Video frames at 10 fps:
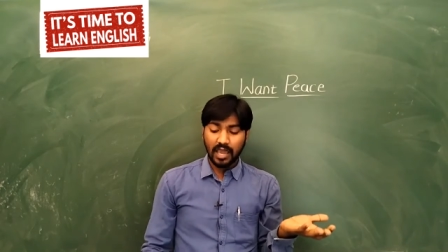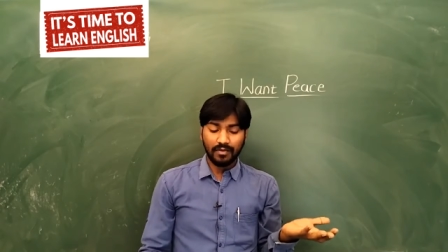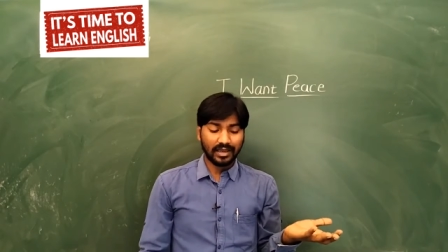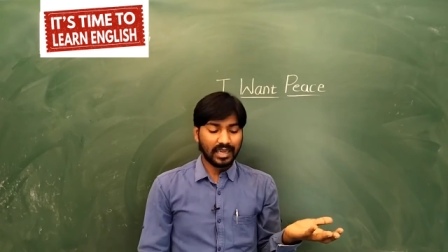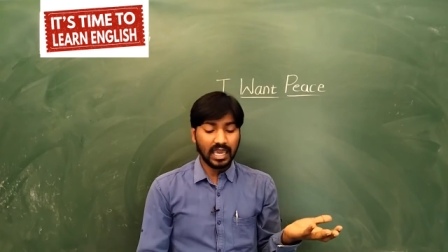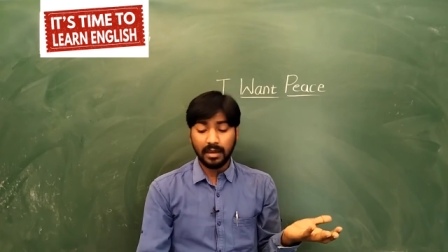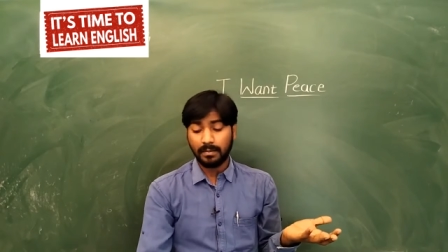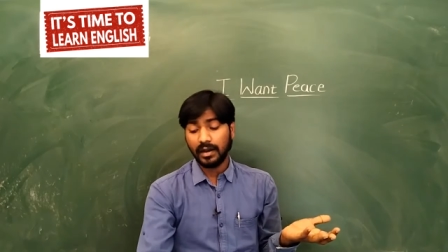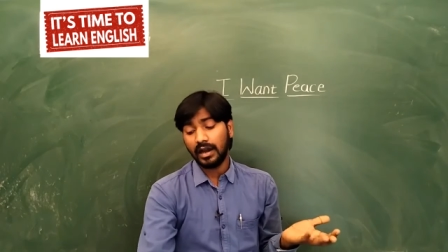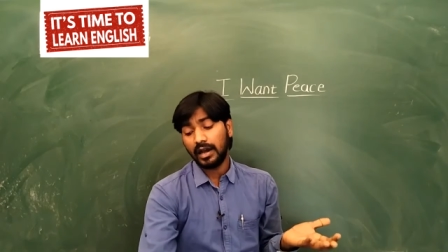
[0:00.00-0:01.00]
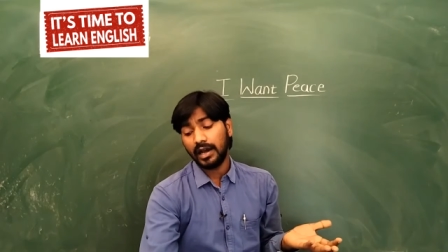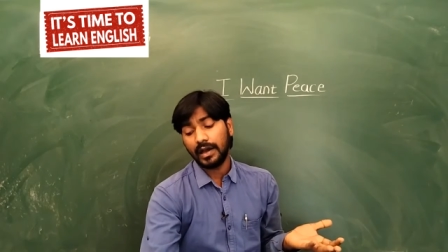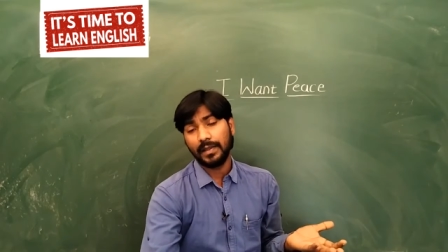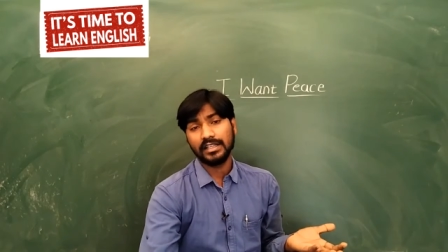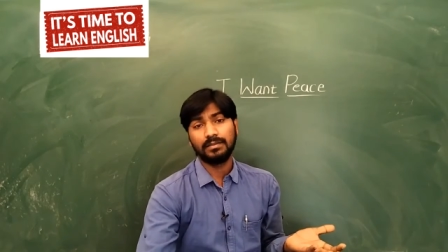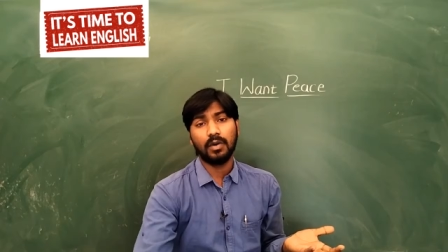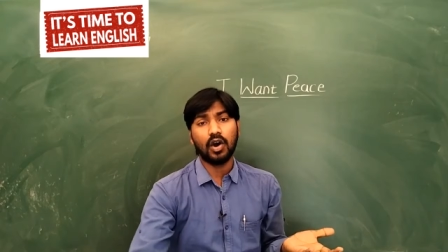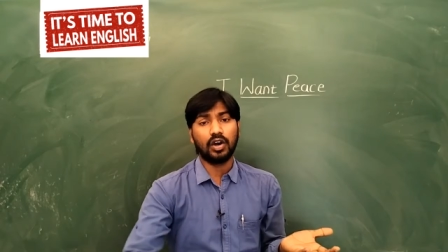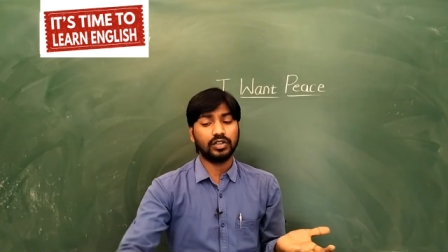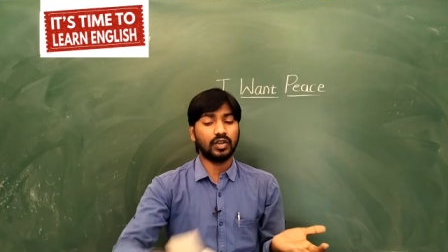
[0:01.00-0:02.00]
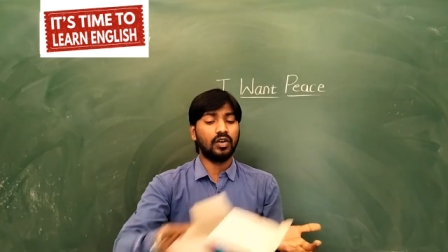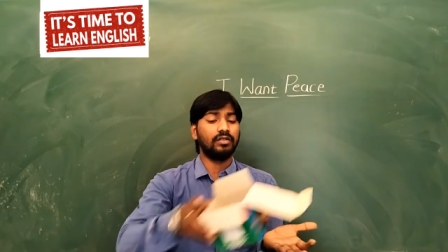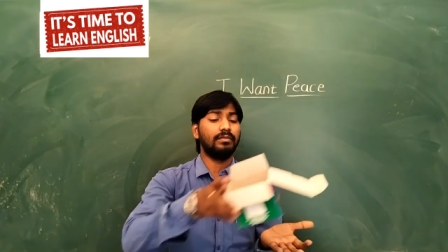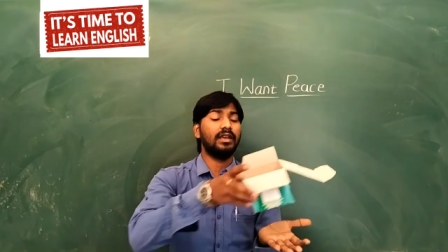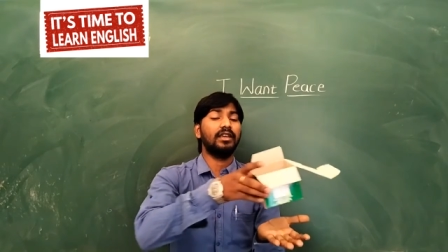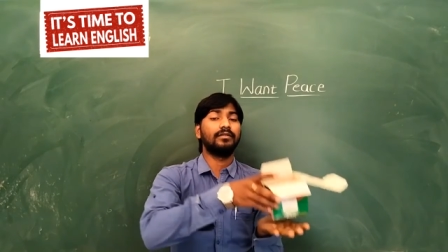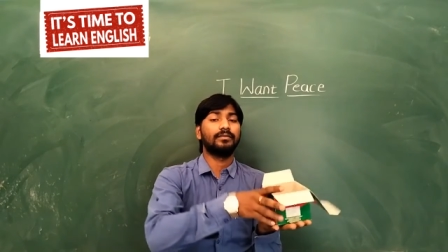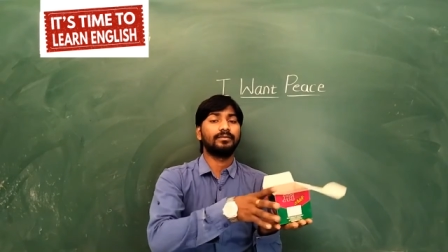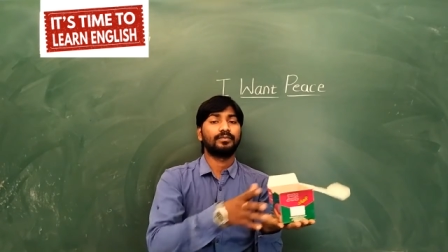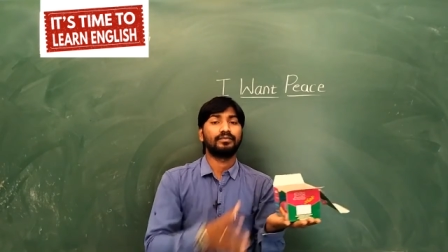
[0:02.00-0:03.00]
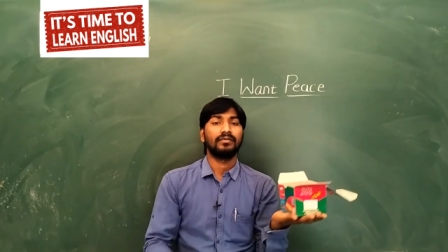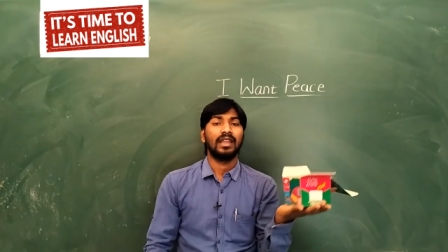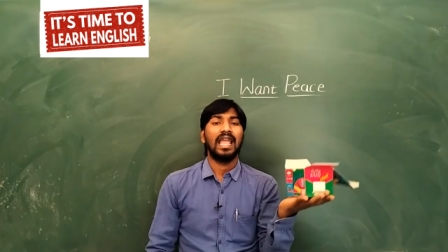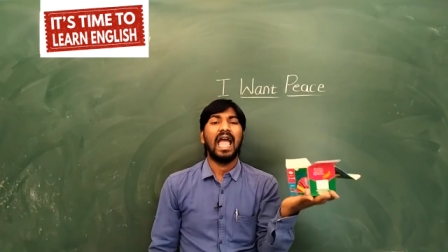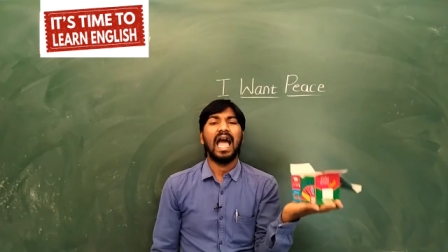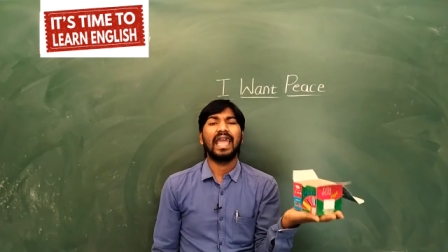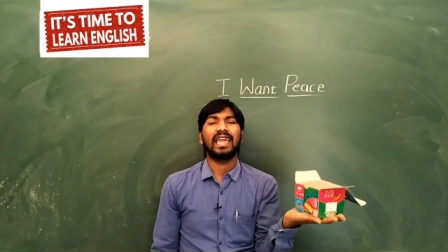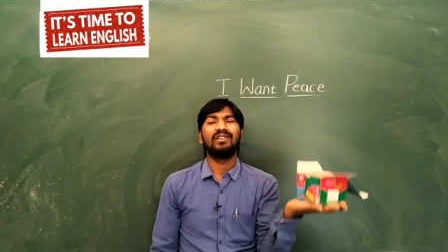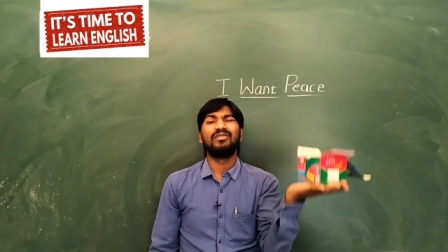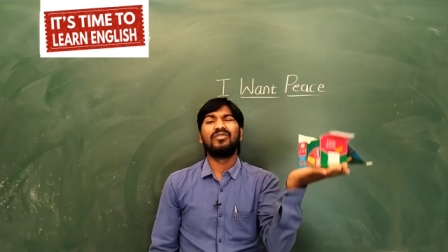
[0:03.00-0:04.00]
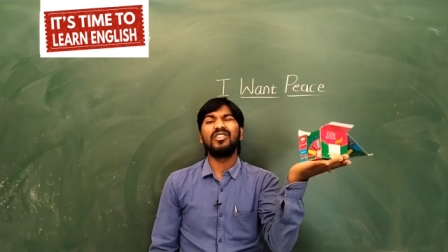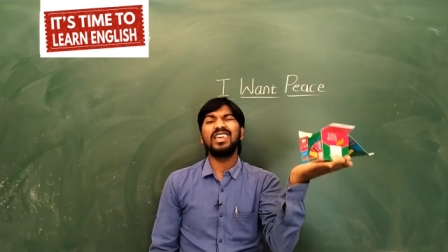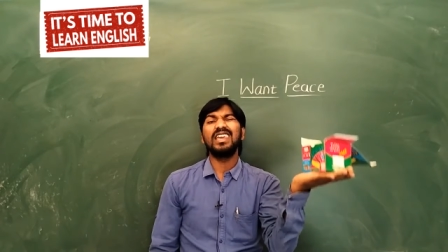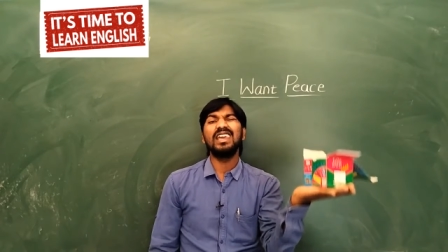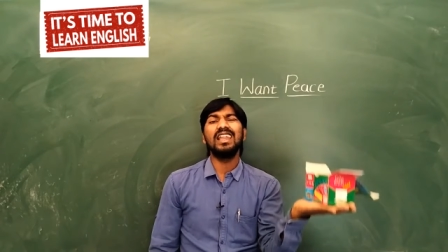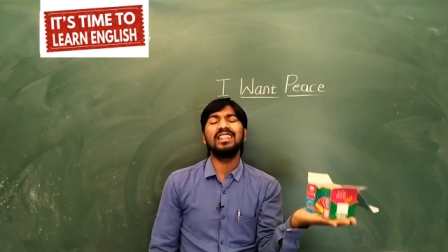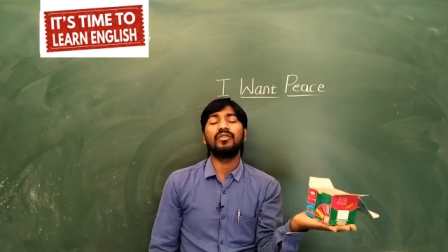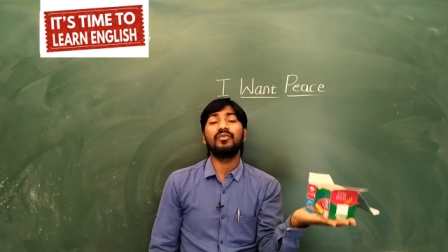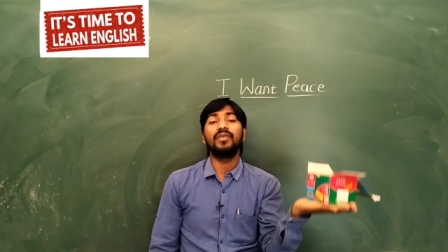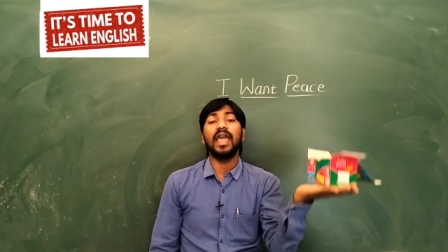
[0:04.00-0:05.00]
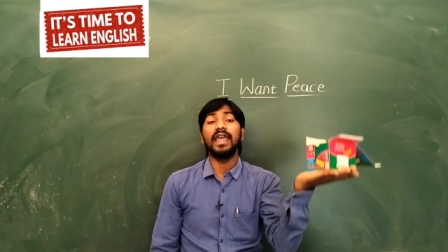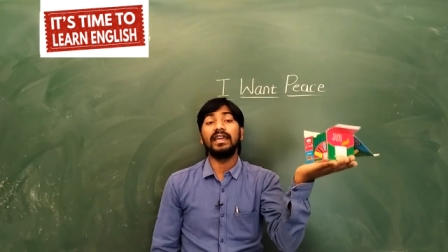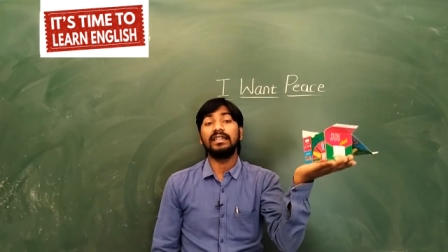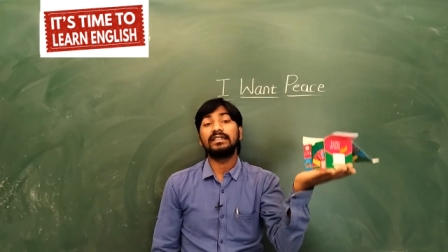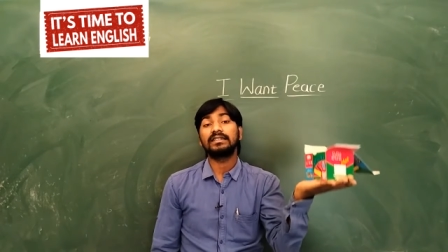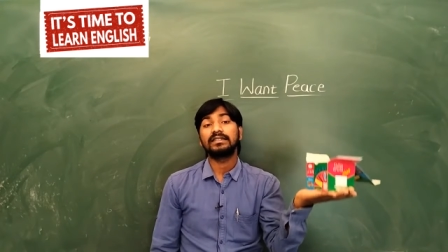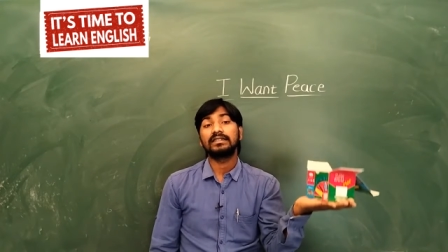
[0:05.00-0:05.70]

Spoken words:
If I keep this box on me, I can feel the weight.